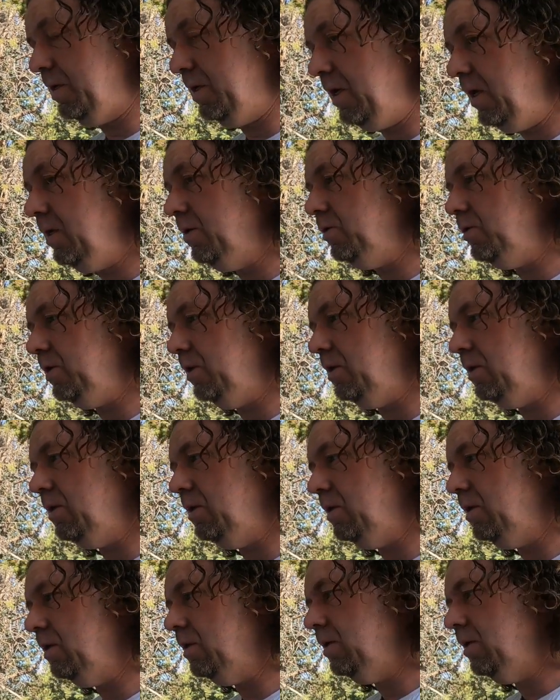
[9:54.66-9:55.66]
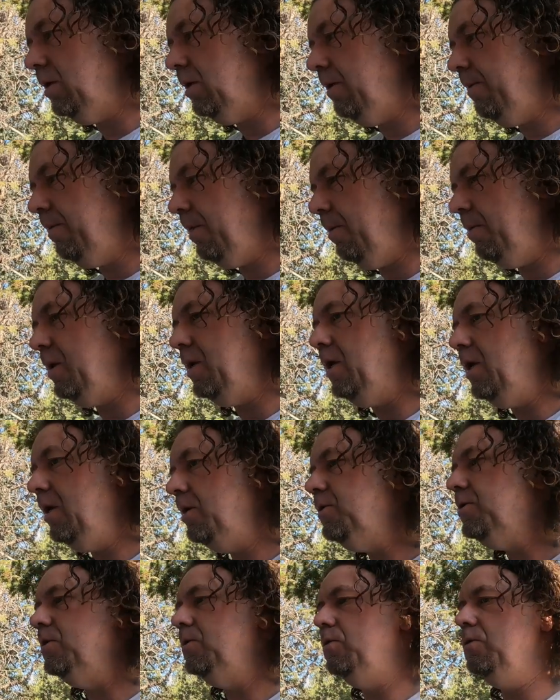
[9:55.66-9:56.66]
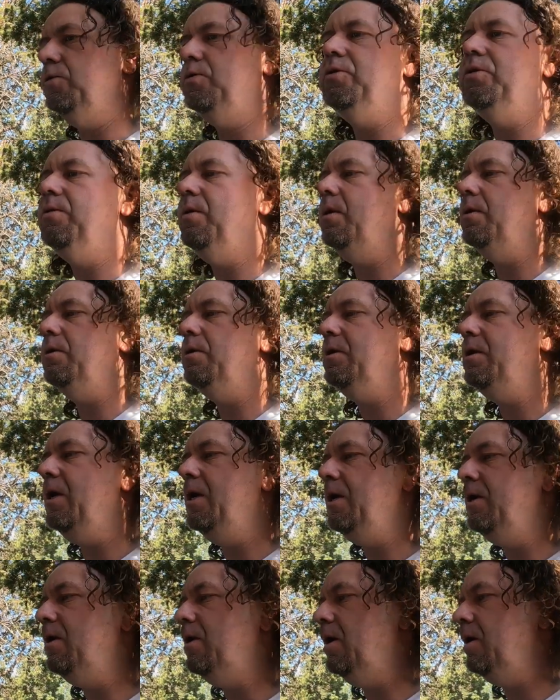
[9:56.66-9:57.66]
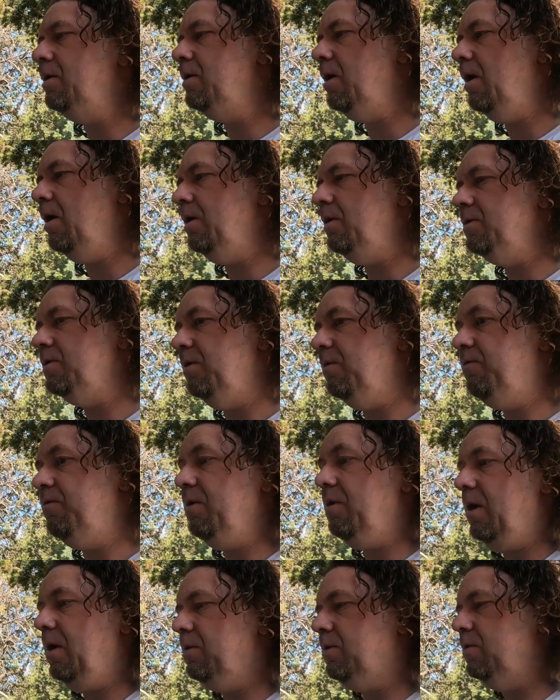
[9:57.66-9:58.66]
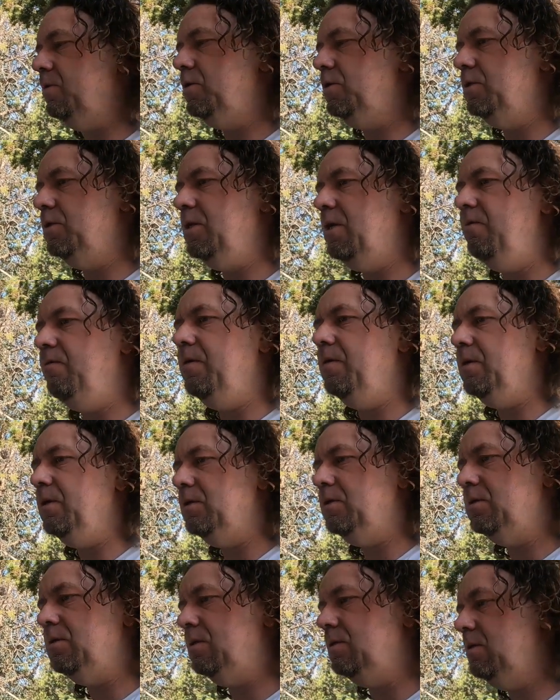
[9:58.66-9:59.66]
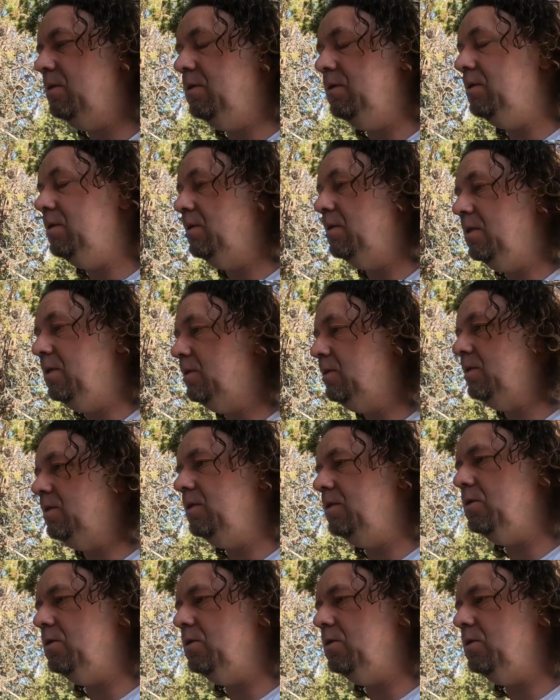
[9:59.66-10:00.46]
with an engine. I mean, engines are $289. I feel like they're just giving these these